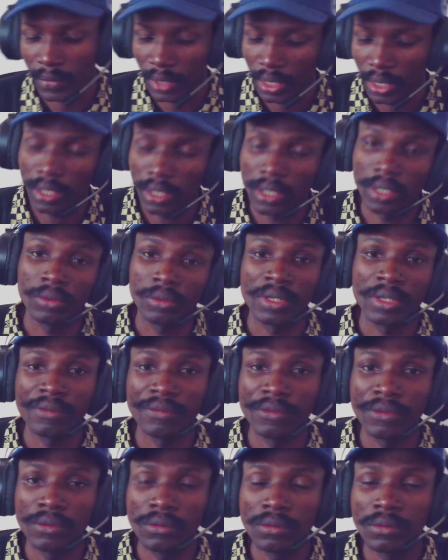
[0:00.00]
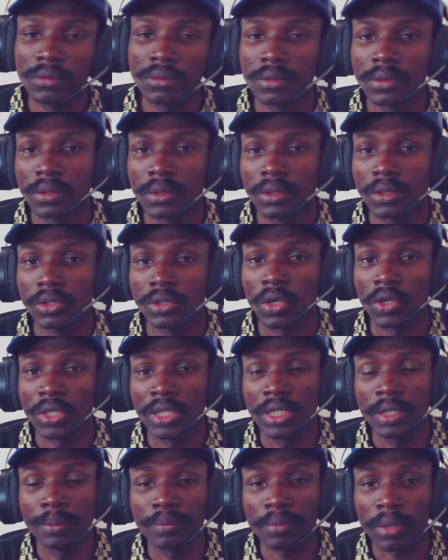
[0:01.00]
He'll give you your
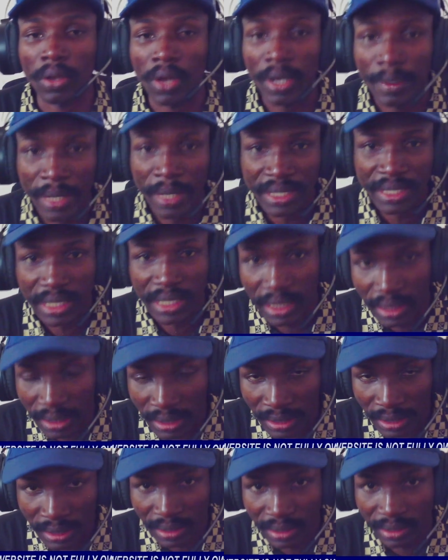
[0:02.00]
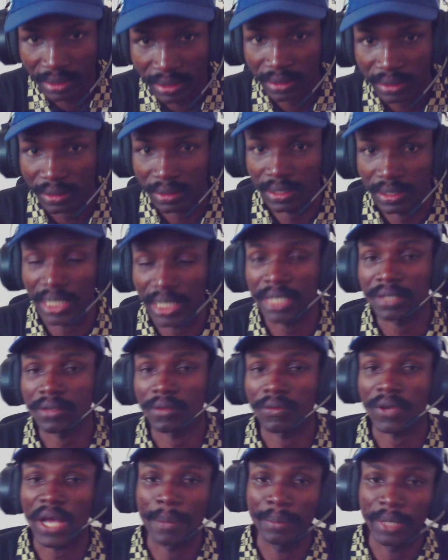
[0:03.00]
deployment keys in case
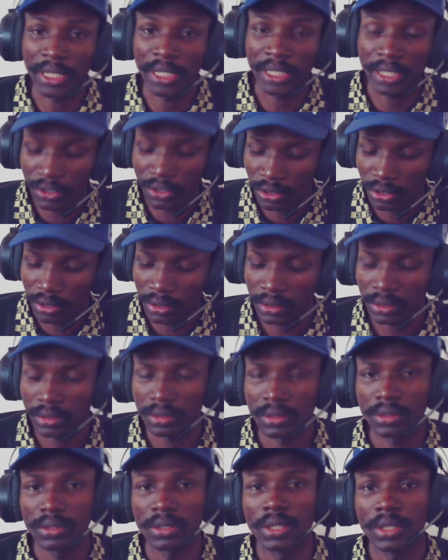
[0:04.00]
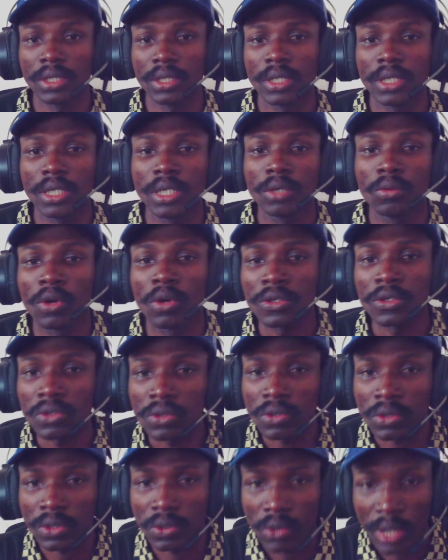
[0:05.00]
of application. He will
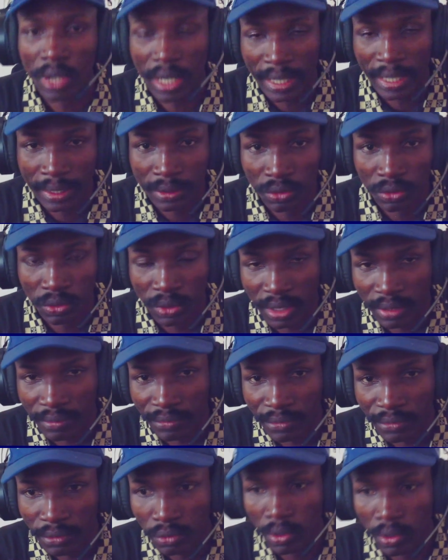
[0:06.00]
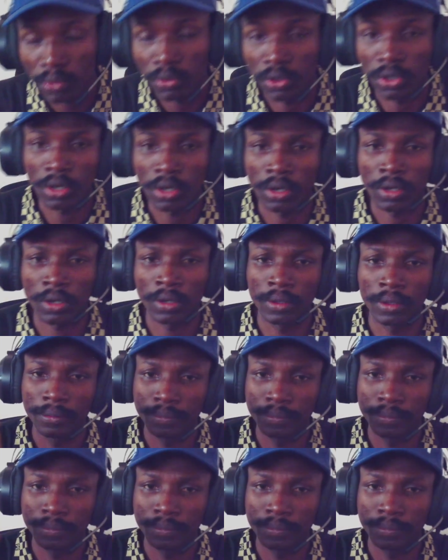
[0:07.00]
also go ahead to give you what we call